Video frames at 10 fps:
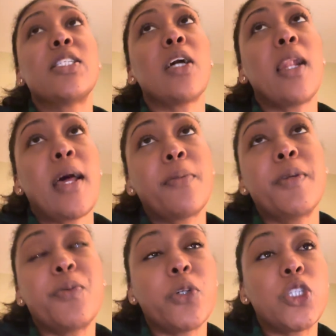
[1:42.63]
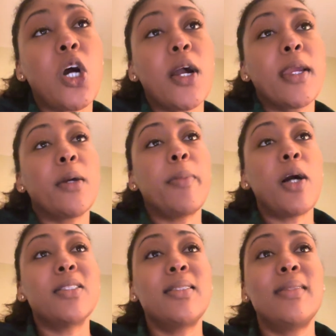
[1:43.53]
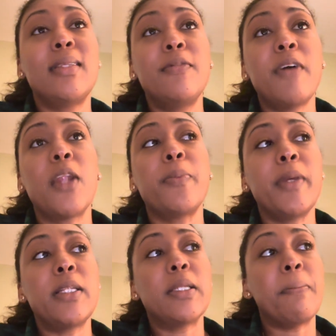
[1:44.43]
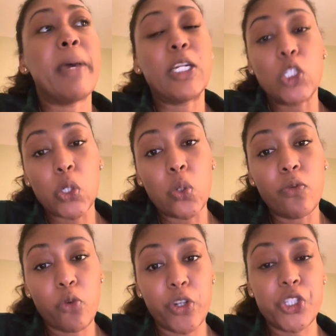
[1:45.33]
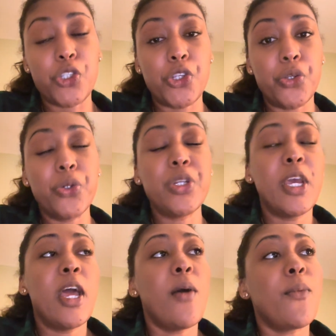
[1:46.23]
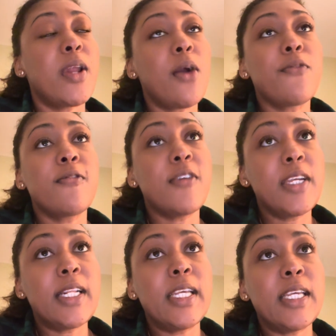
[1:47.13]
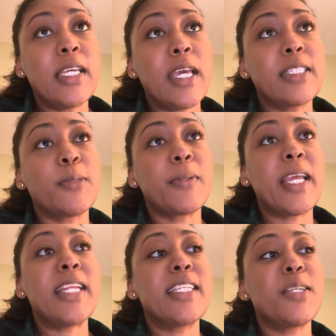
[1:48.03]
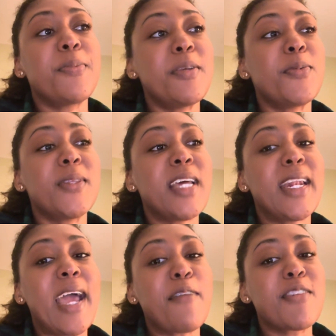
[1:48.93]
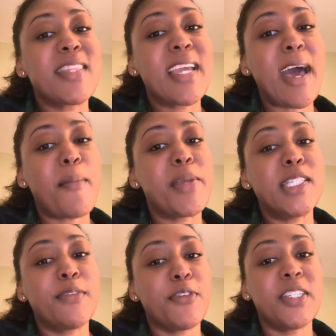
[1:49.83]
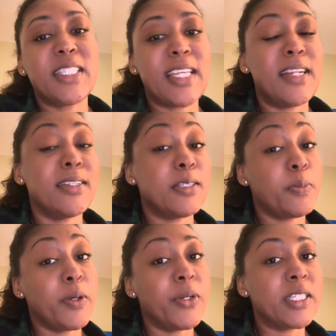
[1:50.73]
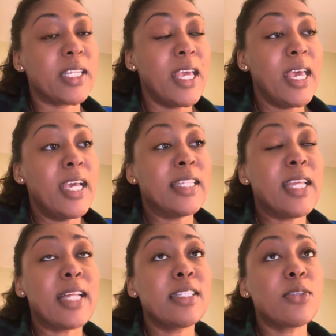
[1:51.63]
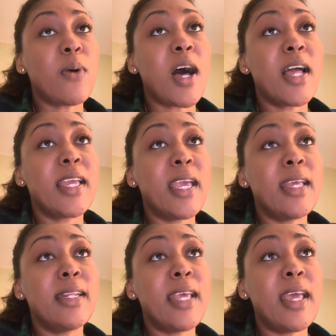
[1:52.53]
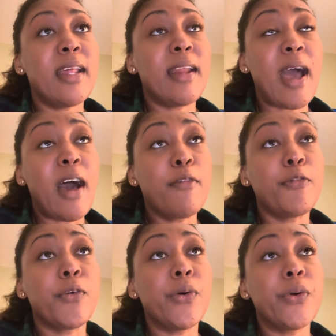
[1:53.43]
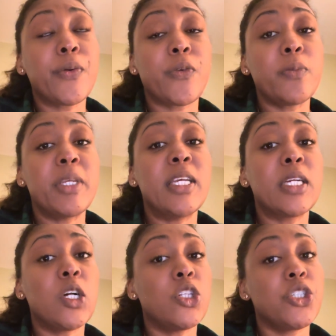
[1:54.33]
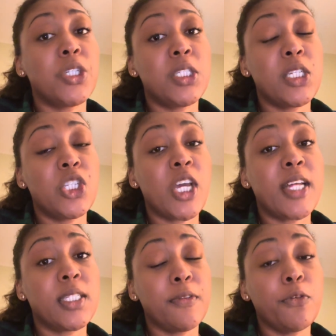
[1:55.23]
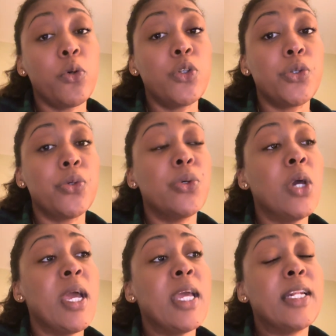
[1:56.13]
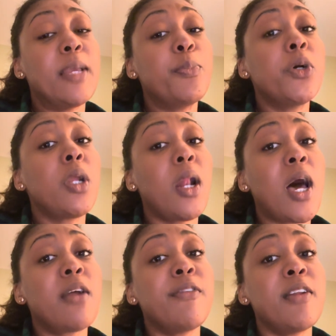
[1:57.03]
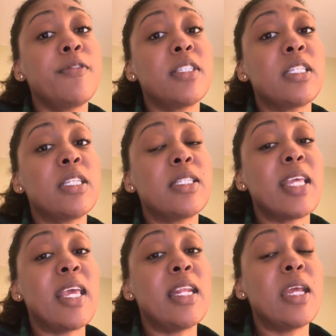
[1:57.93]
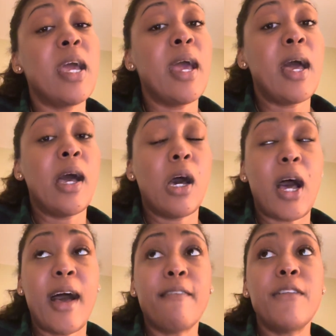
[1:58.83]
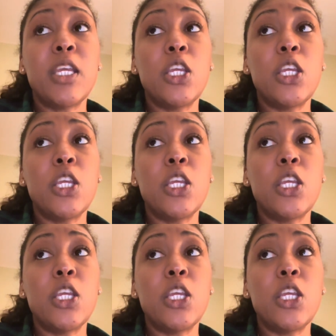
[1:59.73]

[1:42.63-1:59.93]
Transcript: a lot of people are talking about developing the mental fortitude without really explaining to people that everything happens first in the spirit. That's why in Afro-Caribbean culture such as Voodoo, they put a lot of emphasis in having